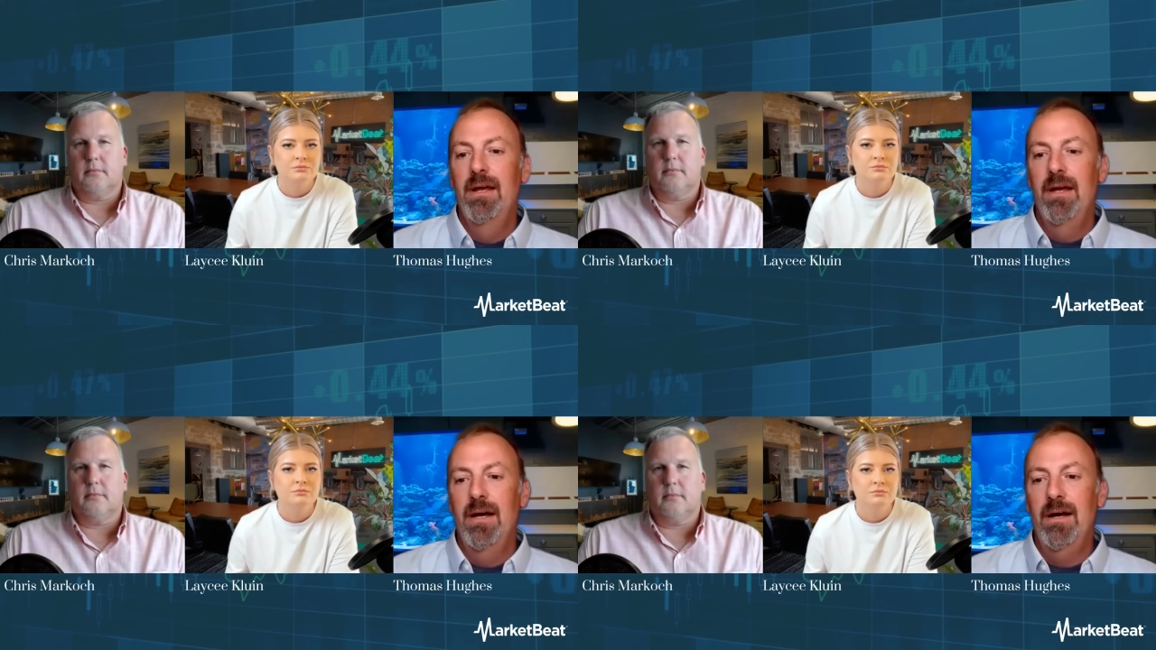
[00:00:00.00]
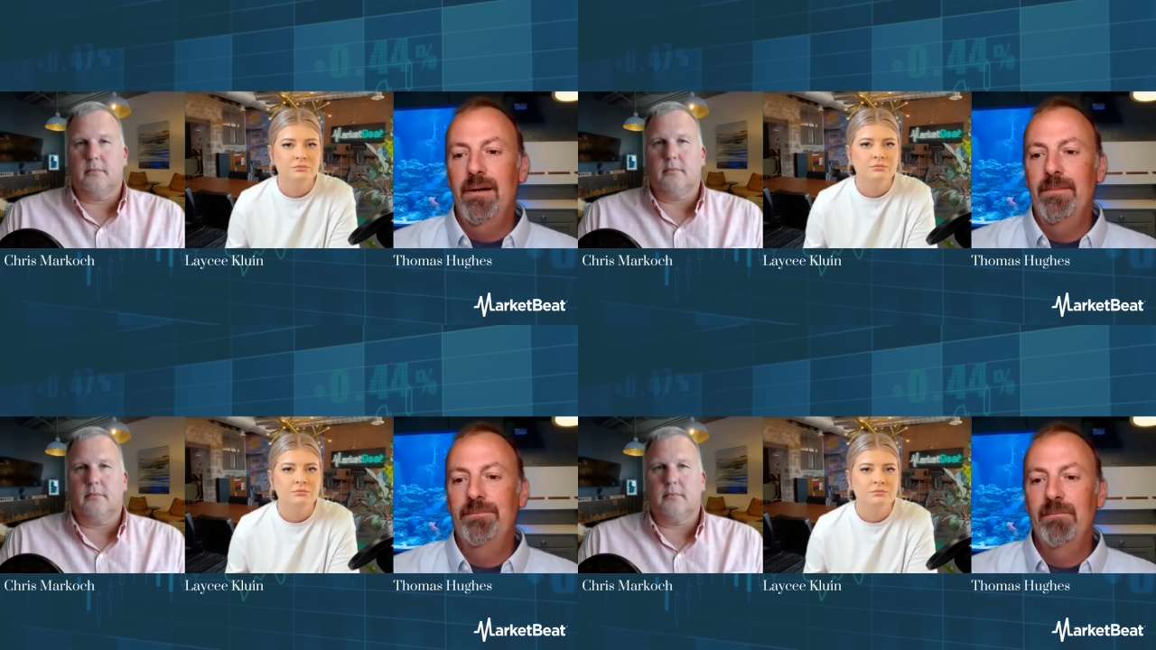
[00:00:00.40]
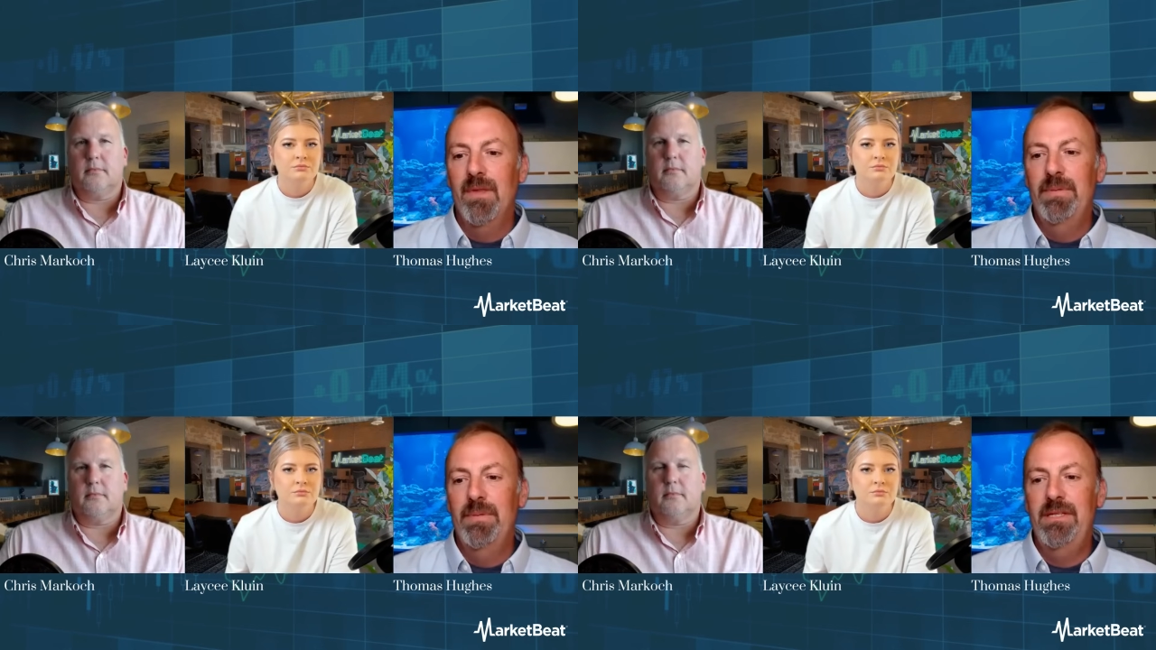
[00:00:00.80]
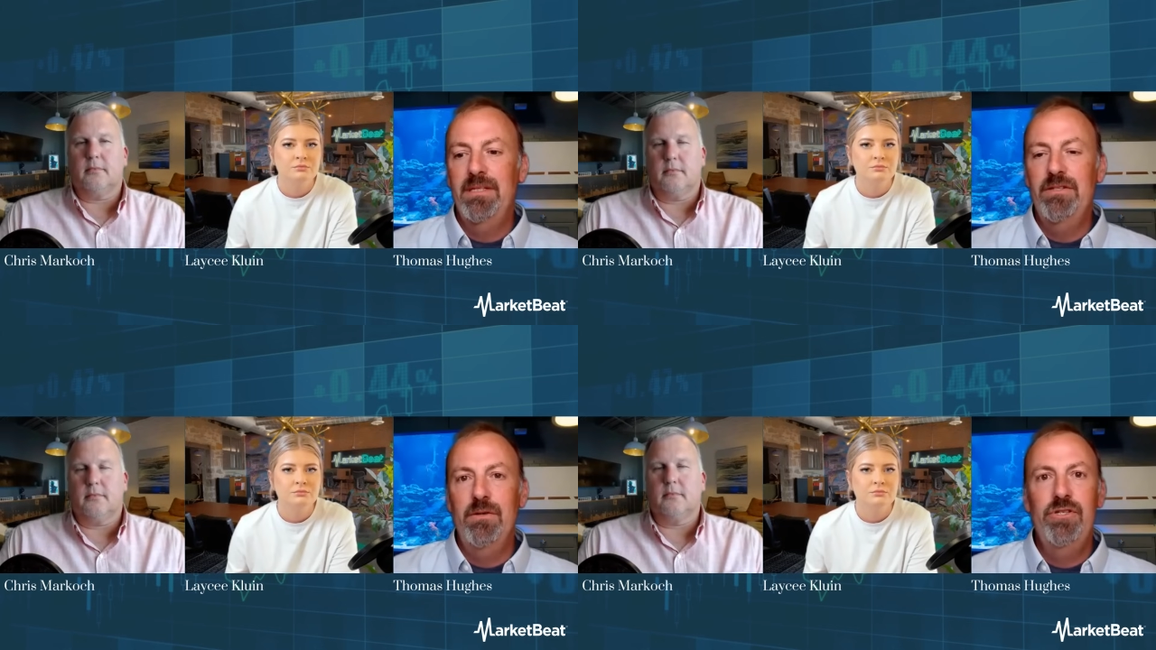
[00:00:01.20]
Speaker 1: Um, but this
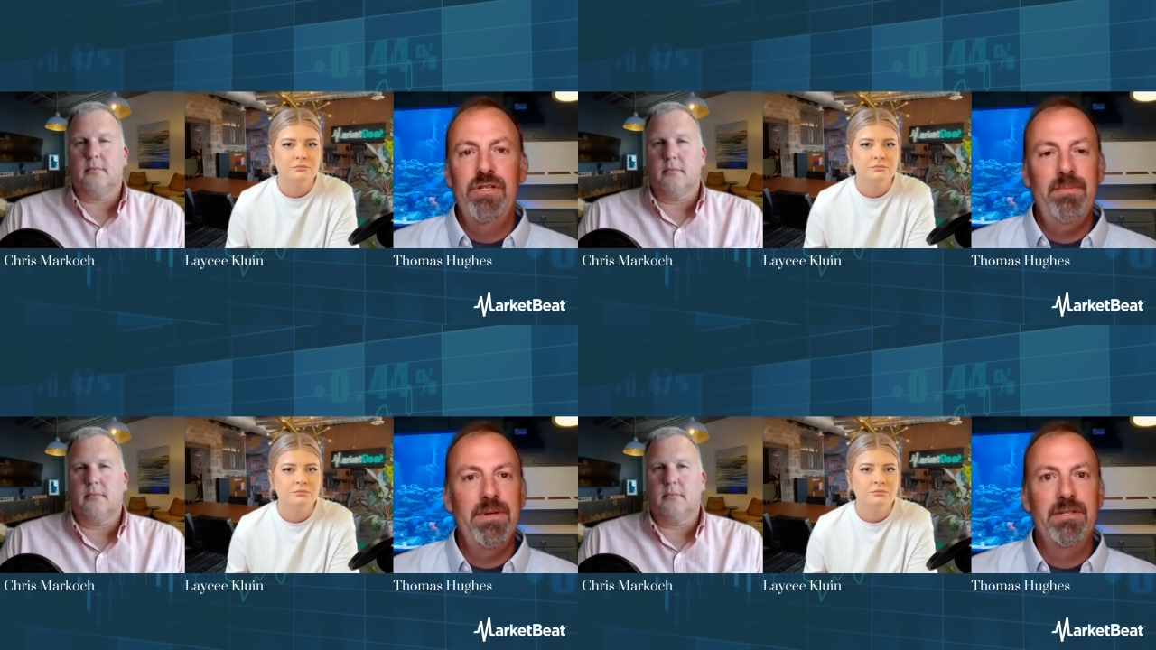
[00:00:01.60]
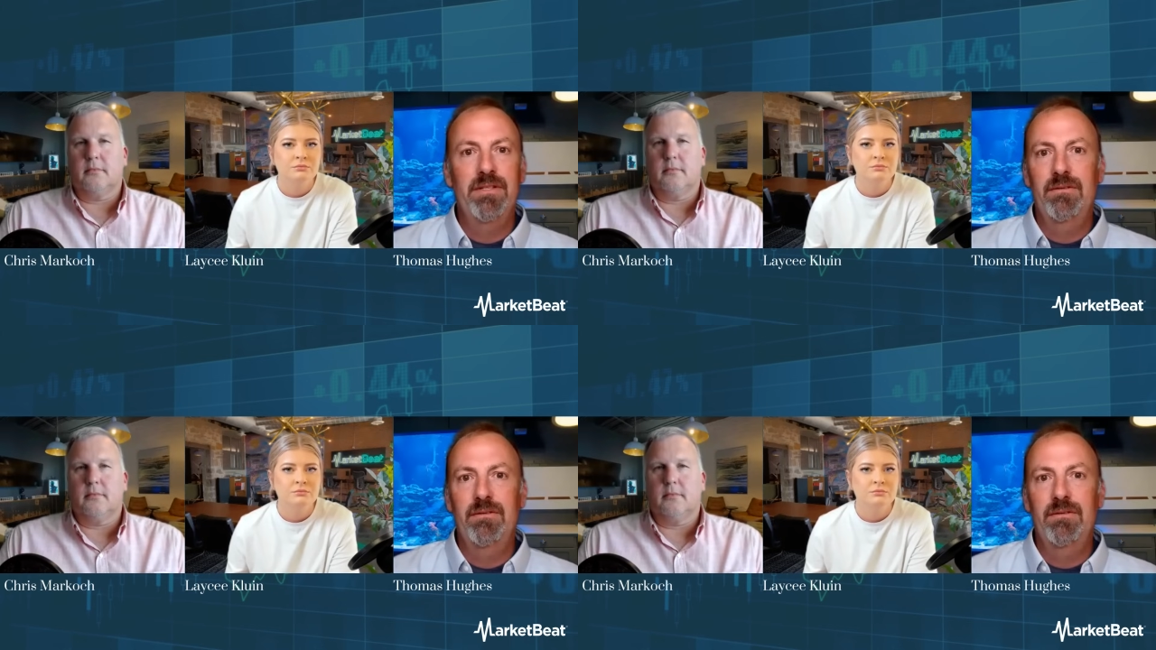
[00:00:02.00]
new chip is.